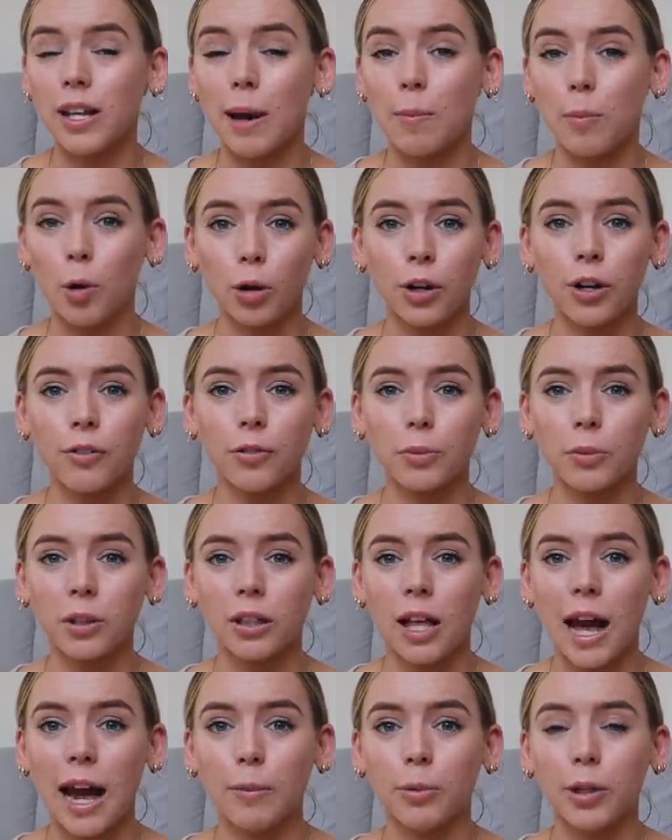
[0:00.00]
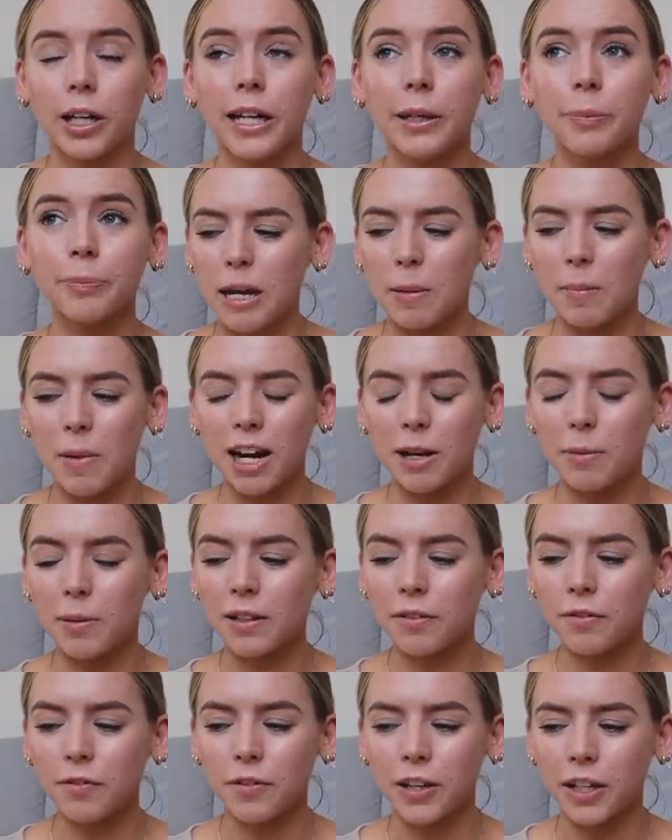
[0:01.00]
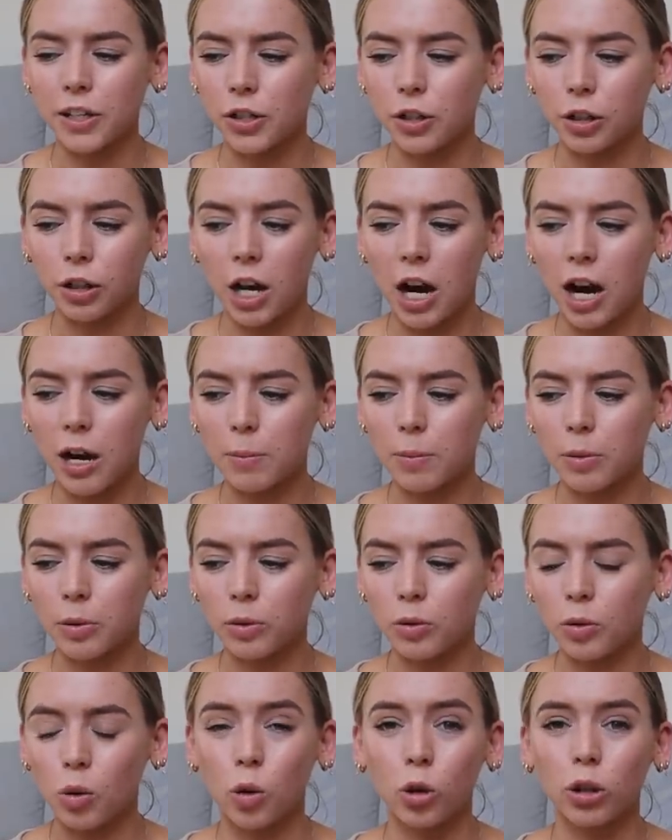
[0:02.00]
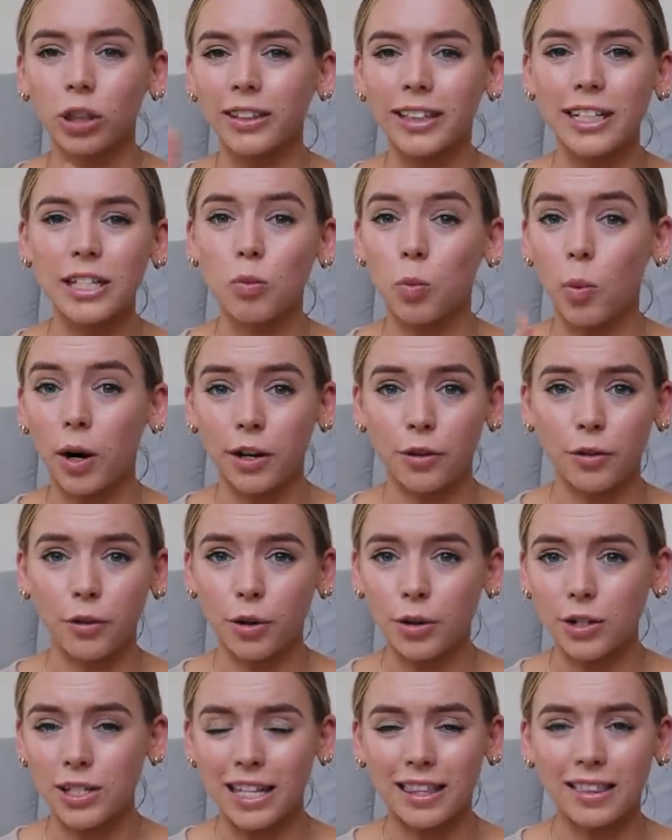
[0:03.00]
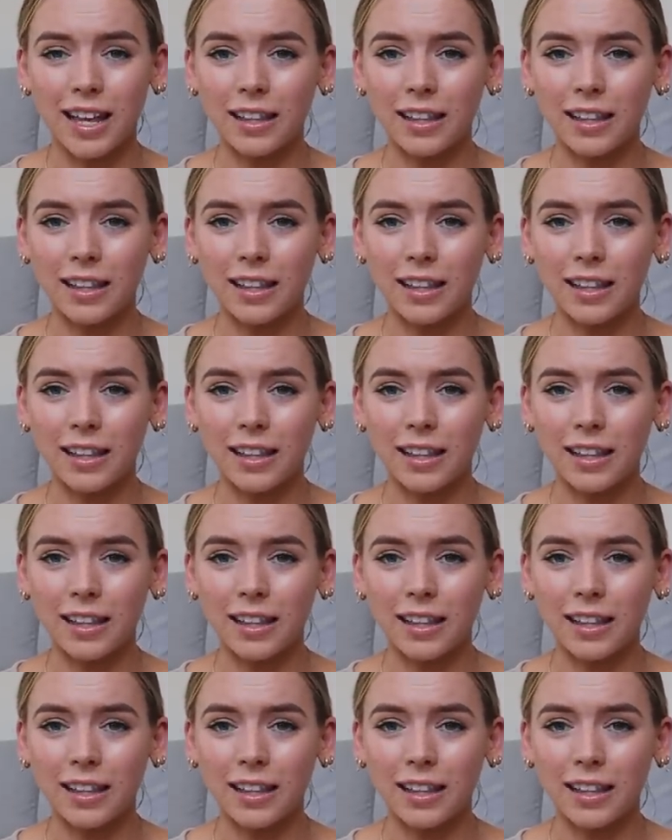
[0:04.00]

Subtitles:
I borrowed it from the library. It might have been Fix Her Up, or at least one of those in